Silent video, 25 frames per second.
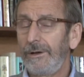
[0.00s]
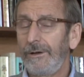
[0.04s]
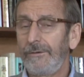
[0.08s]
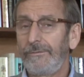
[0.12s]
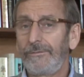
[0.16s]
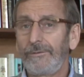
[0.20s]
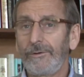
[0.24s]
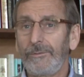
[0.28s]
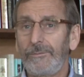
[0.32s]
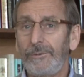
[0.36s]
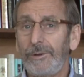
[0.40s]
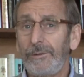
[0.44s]

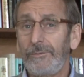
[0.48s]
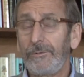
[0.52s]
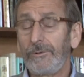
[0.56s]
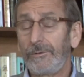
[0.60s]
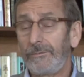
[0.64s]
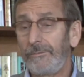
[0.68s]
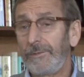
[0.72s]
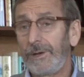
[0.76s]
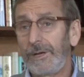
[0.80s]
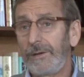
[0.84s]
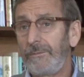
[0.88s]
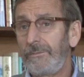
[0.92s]
for people.
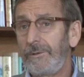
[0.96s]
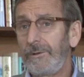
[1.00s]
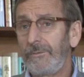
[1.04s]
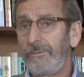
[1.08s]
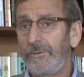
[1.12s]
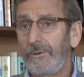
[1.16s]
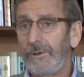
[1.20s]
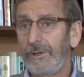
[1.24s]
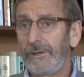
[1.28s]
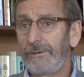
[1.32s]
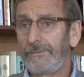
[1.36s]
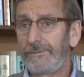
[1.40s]
And many
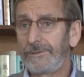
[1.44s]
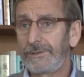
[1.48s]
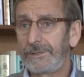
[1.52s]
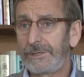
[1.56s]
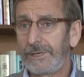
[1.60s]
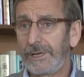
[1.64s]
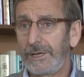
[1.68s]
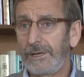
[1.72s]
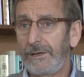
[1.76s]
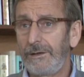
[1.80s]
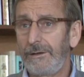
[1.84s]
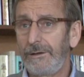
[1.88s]
people have
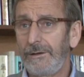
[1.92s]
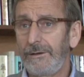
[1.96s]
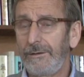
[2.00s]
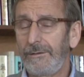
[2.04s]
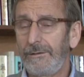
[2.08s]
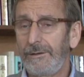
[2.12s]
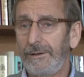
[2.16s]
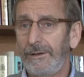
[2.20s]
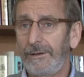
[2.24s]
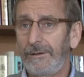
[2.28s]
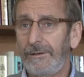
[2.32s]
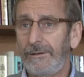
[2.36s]
said
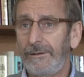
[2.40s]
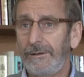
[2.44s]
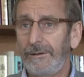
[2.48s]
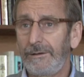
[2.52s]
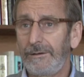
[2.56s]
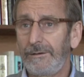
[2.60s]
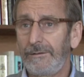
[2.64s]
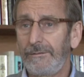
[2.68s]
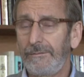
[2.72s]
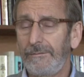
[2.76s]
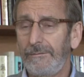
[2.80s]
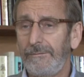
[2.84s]

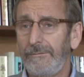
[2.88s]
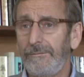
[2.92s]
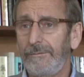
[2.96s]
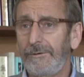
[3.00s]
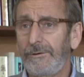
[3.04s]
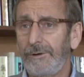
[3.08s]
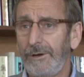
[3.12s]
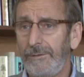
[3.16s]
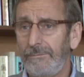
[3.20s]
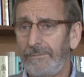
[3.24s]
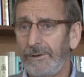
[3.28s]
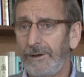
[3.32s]
that
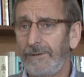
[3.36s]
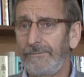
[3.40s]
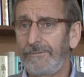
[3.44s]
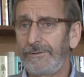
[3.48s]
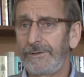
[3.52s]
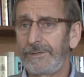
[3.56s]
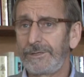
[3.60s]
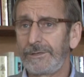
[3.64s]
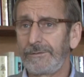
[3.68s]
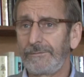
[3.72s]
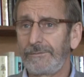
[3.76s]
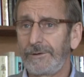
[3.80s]
great
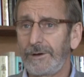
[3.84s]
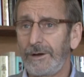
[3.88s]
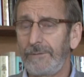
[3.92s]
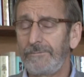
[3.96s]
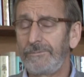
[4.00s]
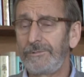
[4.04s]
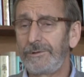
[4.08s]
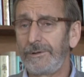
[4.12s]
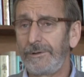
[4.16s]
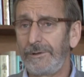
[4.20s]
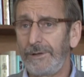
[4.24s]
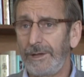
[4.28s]
benefits have
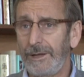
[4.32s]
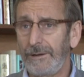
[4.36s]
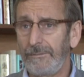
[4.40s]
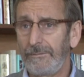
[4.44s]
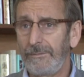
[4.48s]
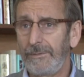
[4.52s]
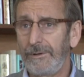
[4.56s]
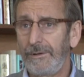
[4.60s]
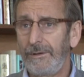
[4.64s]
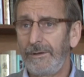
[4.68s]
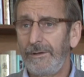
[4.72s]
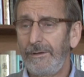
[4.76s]
come to
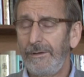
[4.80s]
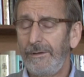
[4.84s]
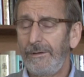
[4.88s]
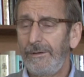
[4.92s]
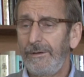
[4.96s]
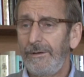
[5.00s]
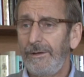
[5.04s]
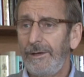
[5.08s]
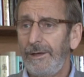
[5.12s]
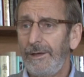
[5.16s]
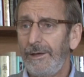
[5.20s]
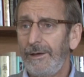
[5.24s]
them,
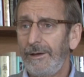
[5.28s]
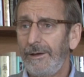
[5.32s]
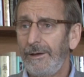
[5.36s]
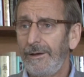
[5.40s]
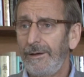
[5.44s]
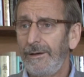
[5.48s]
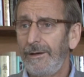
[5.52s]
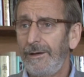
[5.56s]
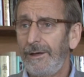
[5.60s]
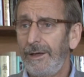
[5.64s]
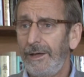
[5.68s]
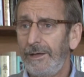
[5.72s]

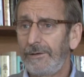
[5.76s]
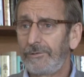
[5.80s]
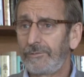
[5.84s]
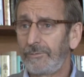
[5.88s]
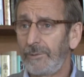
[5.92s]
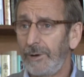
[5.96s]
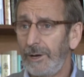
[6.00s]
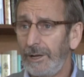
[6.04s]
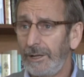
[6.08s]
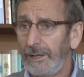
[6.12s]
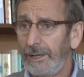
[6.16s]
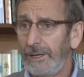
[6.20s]
as
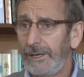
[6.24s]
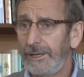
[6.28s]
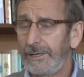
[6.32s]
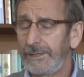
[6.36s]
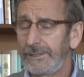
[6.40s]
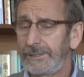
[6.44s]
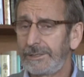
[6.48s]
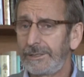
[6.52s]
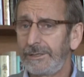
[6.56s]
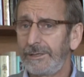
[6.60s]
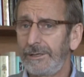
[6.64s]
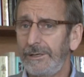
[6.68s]
well
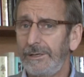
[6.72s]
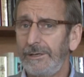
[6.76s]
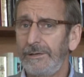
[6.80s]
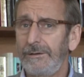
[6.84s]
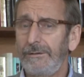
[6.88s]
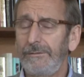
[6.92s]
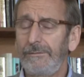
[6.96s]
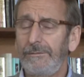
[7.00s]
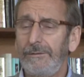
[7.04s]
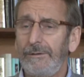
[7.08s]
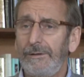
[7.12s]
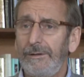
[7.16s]
as
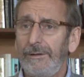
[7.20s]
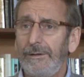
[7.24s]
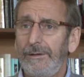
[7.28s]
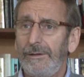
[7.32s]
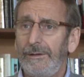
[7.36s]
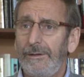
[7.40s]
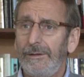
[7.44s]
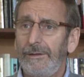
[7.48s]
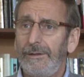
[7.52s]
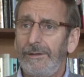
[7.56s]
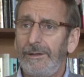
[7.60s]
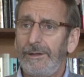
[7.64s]

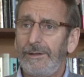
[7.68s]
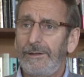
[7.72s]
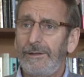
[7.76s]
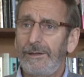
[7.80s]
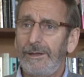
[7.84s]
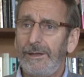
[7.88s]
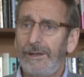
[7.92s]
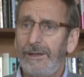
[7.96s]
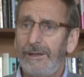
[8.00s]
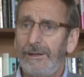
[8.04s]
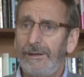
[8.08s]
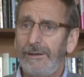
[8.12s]
that
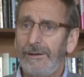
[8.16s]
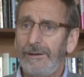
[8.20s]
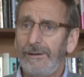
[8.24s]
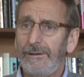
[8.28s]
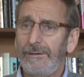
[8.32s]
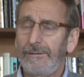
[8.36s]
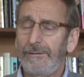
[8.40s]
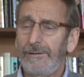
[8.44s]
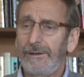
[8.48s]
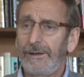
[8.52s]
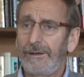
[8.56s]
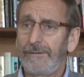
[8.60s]
they
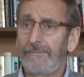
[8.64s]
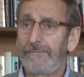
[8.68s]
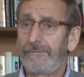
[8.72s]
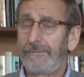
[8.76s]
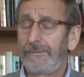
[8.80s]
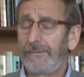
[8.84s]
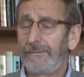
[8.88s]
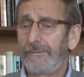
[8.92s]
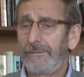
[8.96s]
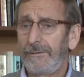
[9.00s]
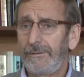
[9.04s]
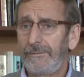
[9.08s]
have,
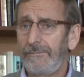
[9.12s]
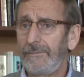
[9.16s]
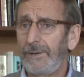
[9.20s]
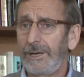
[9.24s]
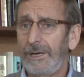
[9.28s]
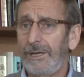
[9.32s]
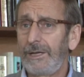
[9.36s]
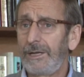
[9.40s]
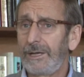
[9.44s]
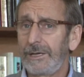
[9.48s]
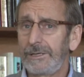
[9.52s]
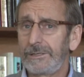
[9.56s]
in
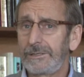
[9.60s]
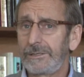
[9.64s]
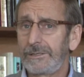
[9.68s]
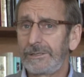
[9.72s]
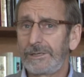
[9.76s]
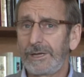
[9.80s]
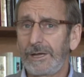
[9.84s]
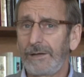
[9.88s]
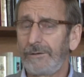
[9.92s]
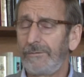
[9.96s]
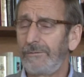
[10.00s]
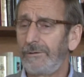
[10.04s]
many
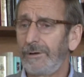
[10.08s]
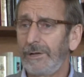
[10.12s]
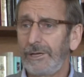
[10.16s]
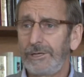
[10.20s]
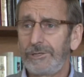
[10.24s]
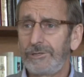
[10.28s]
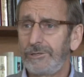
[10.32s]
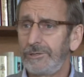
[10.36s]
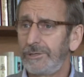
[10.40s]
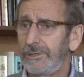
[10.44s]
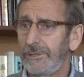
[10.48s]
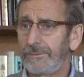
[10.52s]
cases, had
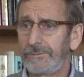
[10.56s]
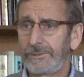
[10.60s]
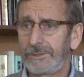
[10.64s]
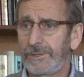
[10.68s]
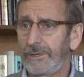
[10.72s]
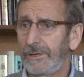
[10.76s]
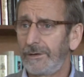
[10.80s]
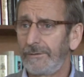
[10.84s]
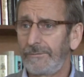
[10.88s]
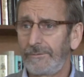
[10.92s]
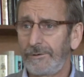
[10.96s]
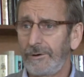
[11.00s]
relationships
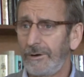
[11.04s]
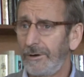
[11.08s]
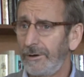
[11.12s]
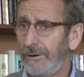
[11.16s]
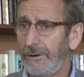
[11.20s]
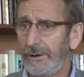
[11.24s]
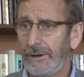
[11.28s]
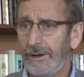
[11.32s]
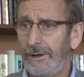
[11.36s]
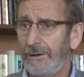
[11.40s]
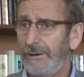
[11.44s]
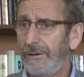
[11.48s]
that have gone
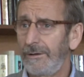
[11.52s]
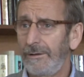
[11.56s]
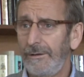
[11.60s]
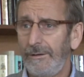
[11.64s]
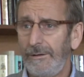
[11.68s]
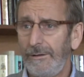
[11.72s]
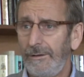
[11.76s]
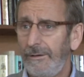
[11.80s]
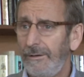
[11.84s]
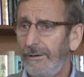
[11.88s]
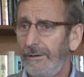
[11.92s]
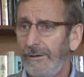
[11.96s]
on
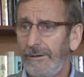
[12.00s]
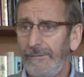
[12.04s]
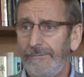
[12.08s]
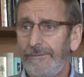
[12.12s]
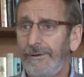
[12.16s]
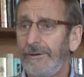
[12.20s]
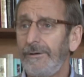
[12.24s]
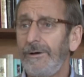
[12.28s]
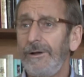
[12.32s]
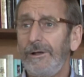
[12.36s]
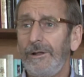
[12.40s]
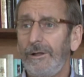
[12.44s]
a
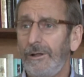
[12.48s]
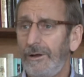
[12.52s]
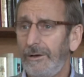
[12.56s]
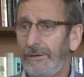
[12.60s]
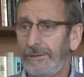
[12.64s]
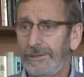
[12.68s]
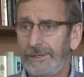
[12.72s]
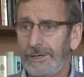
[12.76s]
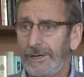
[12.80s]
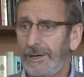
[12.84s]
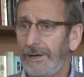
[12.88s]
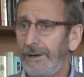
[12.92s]
very
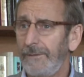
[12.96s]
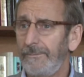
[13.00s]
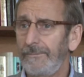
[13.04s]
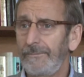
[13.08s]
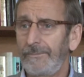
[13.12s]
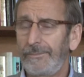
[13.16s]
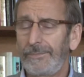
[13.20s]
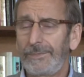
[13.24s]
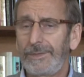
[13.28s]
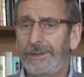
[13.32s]
long time